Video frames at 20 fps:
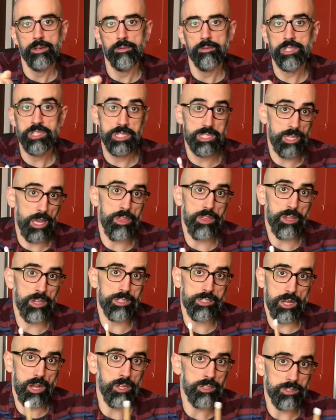which is, I think,
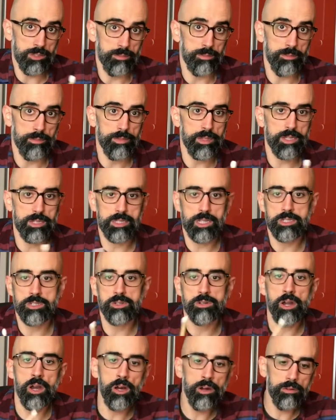is awesome, because as
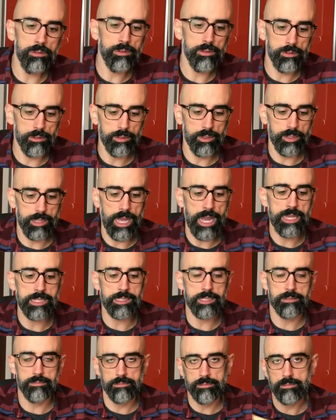you know, it
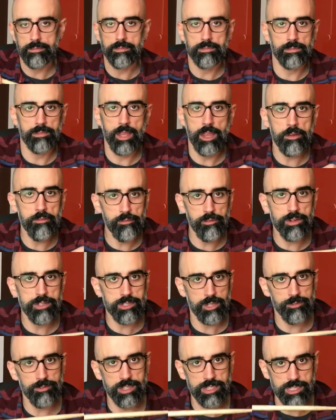has the
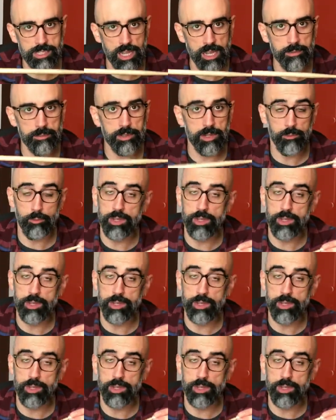influence of the shape.